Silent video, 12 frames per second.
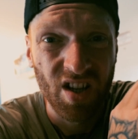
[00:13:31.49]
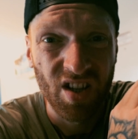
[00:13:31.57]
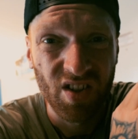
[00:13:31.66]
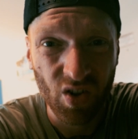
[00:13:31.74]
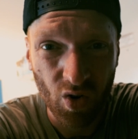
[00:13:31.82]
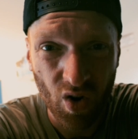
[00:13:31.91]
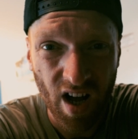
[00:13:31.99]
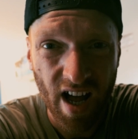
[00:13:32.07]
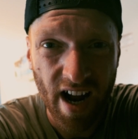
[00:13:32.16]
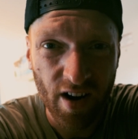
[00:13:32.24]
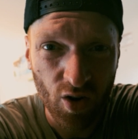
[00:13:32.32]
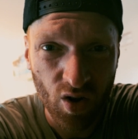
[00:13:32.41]
So
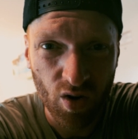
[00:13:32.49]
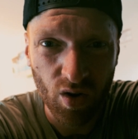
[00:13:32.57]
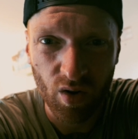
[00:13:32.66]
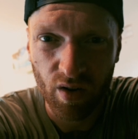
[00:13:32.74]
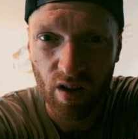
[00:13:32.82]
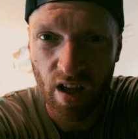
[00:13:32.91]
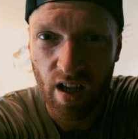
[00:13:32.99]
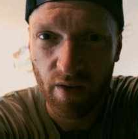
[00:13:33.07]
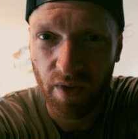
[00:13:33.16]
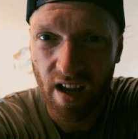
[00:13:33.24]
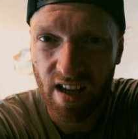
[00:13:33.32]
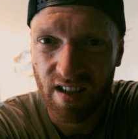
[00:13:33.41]
I don't know
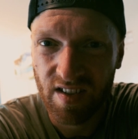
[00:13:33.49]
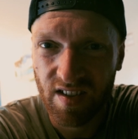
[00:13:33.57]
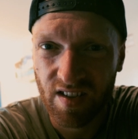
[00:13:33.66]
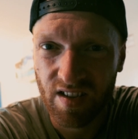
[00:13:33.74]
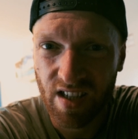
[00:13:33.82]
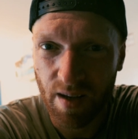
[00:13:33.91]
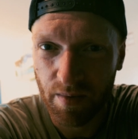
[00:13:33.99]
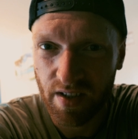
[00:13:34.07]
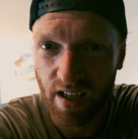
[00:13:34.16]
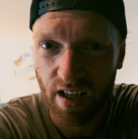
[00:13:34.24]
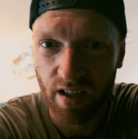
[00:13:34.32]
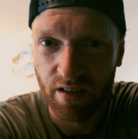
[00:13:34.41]
if there is
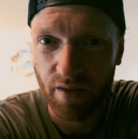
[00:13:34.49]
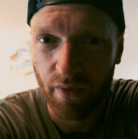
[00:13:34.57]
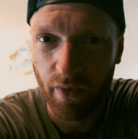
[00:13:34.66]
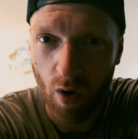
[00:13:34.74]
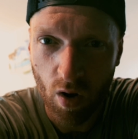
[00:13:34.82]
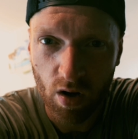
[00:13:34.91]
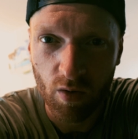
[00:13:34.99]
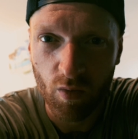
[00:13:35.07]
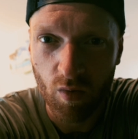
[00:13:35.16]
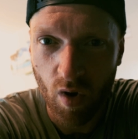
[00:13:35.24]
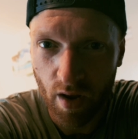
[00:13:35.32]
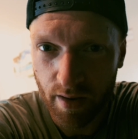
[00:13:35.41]
something vlog
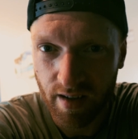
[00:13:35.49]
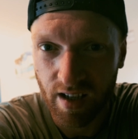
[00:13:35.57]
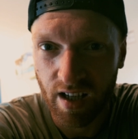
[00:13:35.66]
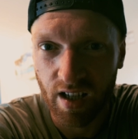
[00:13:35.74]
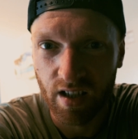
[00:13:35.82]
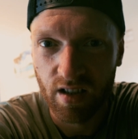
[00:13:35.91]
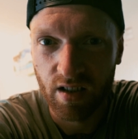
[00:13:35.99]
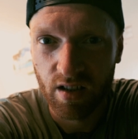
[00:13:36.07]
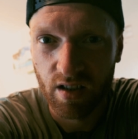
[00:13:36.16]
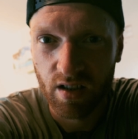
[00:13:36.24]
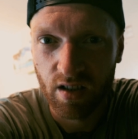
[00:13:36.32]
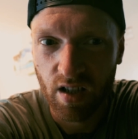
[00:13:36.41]
worthy
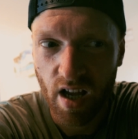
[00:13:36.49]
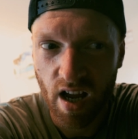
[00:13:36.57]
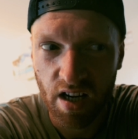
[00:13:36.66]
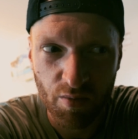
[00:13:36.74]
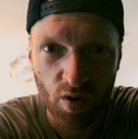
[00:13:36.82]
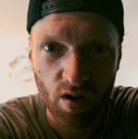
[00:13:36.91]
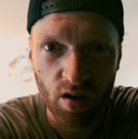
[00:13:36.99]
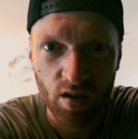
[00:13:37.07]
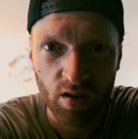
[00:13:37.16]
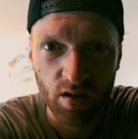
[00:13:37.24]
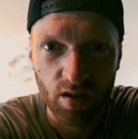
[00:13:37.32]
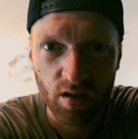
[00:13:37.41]
anymore.